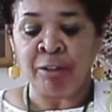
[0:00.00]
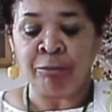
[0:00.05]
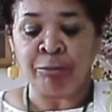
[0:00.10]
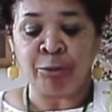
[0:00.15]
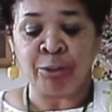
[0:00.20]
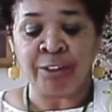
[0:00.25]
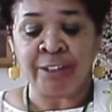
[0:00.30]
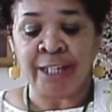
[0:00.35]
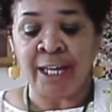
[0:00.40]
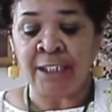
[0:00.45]
of
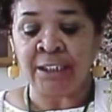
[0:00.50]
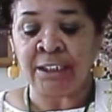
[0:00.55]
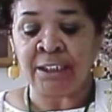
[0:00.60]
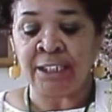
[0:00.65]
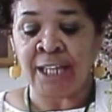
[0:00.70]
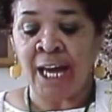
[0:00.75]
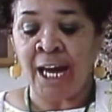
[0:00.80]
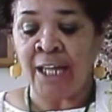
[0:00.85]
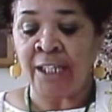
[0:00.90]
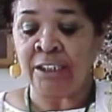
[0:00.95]

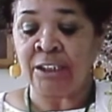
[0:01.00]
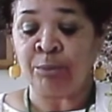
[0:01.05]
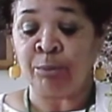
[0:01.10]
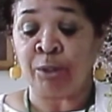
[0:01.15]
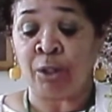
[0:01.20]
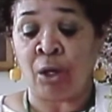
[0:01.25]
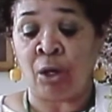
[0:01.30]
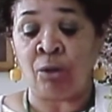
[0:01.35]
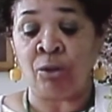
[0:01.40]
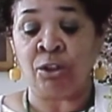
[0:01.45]
$4,000
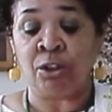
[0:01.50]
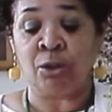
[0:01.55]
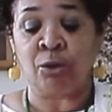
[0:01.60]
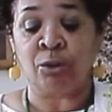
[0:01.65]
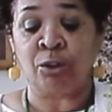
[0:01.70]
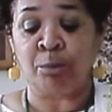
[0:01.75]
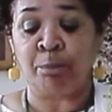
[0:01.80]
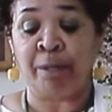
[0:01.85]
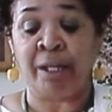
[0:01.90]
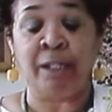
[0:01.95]
went also
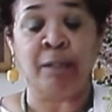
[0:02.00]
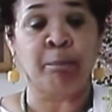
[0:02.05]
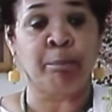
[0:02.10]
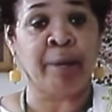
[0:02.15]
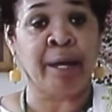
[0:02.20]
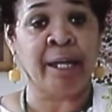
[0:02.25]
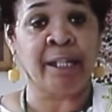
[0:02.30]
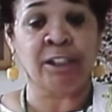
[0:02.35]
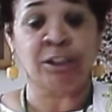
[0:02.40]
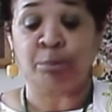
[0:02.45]
to pay the
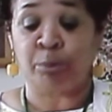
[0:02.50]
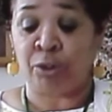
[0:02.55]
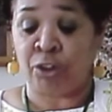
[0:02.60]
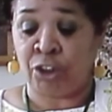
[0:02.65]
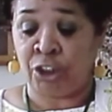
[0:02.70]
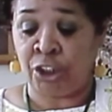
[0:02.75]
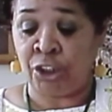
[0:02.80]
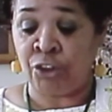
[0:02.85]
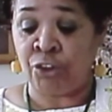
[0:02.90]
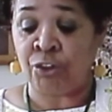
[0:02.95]
bank's
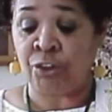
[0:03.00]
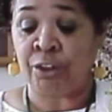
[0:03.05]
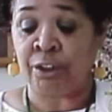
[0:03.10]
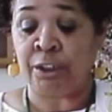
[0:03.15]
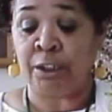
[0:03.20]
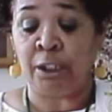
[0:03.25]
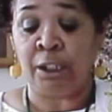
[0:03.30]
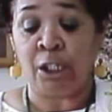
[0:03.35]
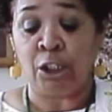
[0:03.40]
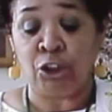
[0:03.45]

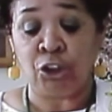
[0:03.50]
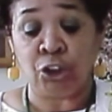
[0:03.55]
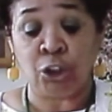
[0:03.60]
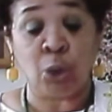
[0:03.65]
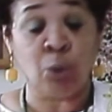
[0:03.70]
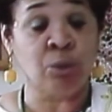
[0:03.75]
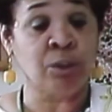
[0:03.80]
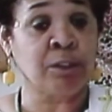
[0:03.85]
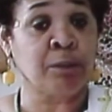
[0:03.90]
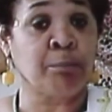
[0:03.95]
potentially
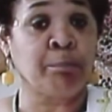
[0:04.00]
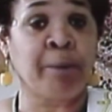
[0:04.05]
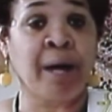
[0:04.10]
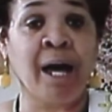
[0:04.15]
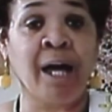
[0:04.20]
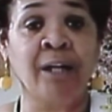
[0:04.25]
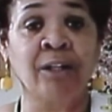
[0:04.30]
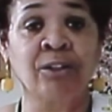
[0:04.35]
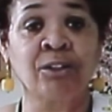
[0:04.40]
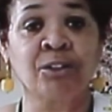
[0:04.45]
chosen
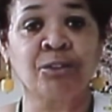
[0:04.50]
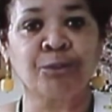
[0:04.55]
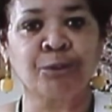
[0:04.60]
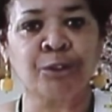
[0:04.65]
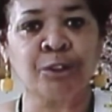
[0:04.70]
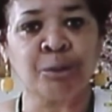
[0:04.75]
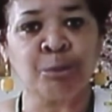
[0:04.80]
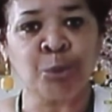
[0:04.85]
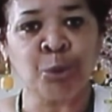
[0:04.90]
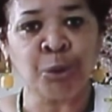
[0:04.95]
buyer's
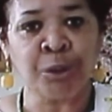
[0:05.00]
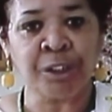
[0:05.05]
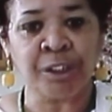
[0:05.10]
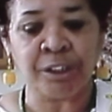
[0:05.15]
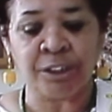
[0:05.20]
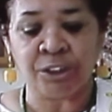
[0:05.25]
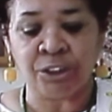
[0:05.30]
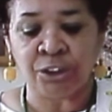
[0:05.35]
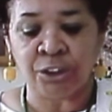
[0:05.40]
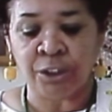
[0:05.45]
first
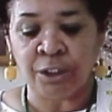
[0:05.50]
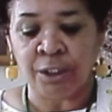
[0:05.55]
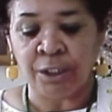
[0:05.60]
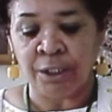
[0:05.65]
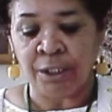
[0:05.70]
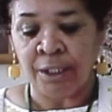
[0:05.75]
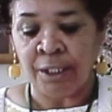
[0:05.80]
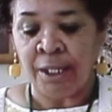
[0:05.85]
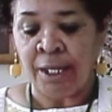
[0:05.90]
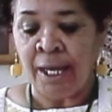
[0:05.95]
mortgage.
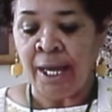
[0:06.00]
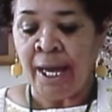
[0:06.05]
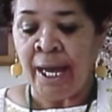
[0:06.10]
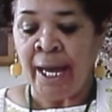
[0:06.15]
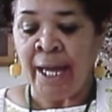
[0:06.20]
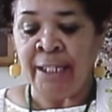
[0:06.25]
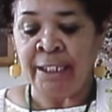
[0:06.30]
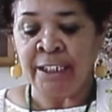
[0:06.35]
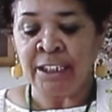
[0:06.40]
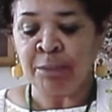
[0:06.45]

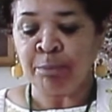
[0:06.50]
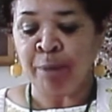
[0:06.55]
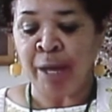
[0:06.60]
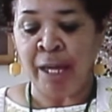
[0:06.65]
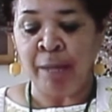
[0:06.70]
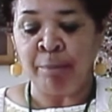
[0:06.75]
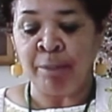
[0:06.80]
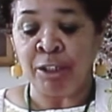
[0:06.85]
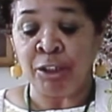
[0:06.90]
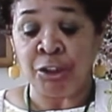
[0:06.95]
And this
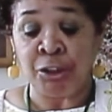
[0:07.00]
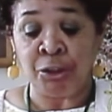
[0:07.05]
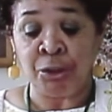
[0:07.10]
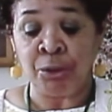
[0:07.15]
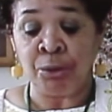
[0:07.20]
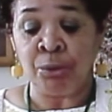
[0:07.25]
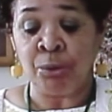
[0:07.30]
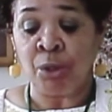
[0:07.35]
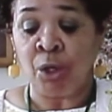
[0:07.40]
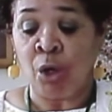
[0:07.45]
payment
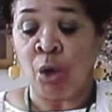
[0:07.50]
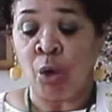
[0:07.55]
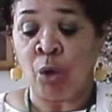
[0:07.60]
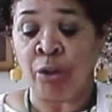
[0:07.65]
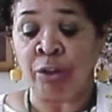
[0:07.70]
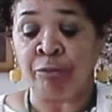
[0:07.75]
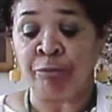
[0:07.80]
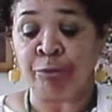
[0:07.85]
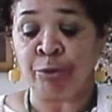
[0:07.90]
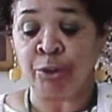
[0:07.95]
due on
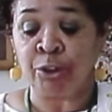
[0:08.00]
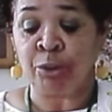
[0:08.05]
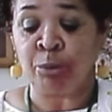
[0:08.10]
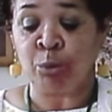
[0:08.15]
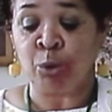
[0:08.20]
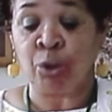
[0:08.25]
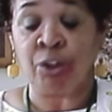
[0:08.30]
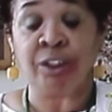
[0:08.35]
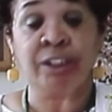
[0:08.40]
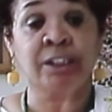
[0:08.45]
the first
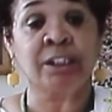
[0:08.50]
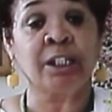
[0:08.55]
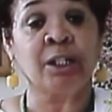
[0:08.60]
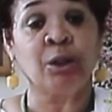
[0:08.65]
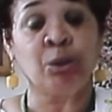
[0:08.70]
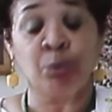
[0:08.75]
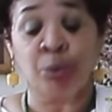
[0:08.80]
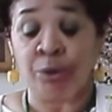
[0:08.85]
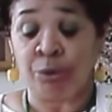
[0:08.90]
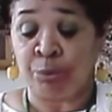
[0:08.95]
mortgage,
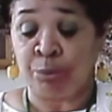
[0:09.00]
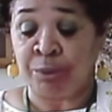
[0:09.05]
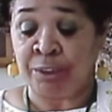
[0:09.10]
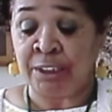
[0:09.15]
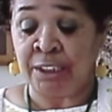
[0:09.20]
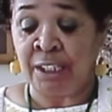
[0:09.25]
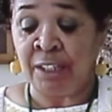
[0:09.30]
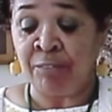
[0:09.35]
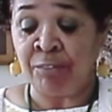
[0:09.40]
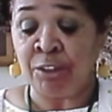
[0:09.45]
which was
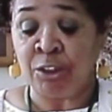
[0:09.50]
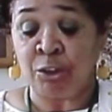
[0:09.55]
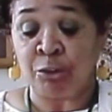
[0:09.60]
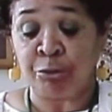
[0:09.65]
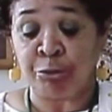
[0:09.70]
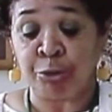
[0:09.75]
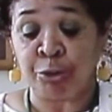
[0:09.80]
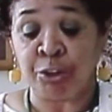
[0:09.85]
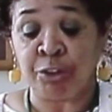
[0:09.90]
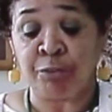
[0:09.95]
given to
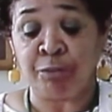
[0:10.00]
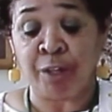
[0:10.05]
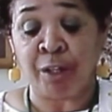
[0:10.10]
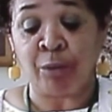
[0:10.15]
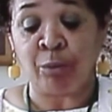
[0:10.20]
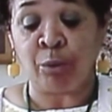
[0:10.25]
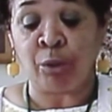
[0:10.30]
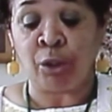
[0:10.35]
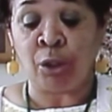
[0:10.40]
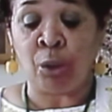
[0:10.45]
First
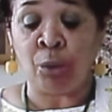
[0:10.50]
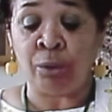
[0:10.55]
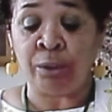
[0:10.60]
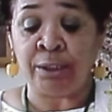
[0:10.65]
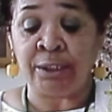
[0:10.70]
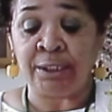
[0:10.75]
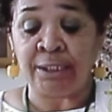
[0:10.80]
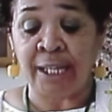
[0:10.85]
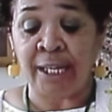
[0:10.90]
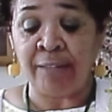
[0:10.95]
Federal Loan
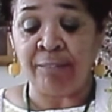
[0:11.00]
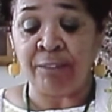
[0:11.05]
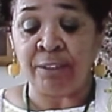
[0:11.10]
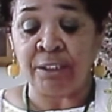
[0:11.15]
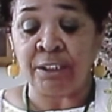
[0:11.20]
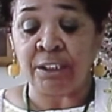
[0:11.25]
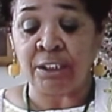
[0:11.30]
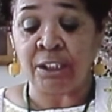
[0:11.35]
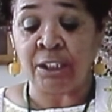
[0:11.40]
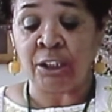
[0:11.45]
and
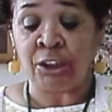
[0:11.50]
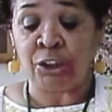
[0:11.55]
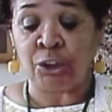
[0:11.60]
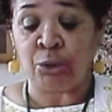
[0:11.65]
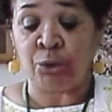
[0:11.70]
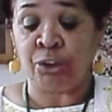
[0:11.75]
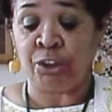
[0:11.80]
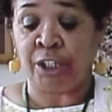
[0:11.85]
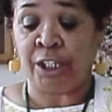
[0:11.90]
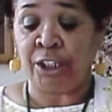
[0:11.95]
Savings
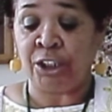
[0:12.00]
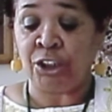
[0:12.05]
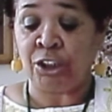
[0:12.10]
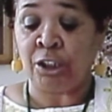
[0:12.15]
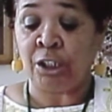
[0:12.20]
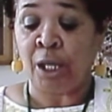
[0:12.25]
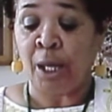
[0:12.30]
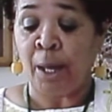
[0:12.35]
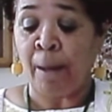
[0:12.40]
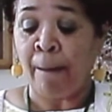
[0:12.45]

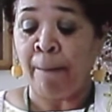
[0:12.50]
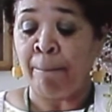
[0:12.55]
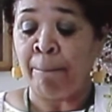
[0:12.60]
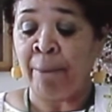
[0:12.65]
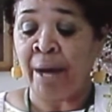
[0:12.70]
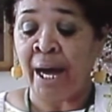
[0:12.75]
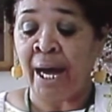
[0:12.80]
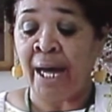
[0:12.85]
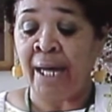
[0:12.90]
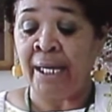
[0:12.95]
Association
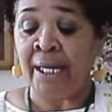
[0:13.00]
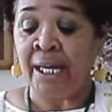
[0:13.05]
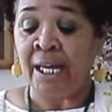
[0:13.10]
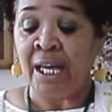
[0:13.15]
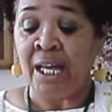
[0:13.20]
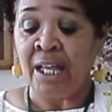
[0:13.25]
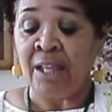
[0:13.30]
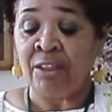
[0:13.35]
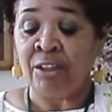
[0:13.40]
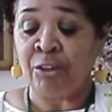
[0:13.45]
by
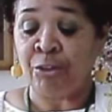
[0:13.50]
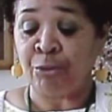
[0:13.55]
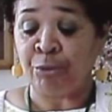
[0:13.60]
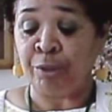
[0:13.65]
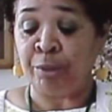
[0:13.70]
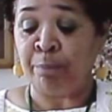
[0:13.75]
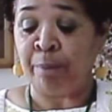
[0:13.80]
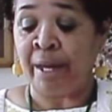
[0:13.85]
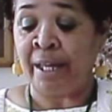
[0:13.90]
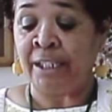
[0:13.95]
the
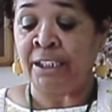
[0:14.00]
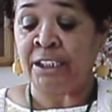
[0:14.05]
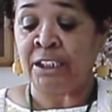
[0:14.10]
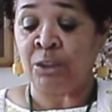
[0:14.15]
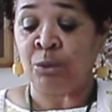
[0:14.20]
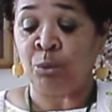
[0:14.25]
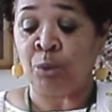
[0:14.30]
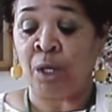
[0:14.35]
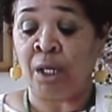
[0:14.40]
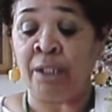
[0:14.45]
three banks
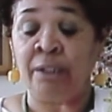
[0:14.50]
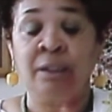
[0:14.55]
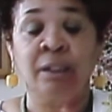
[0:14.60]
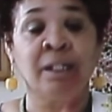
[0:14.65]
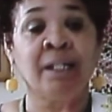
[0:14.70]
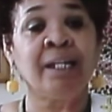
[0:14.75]
in one,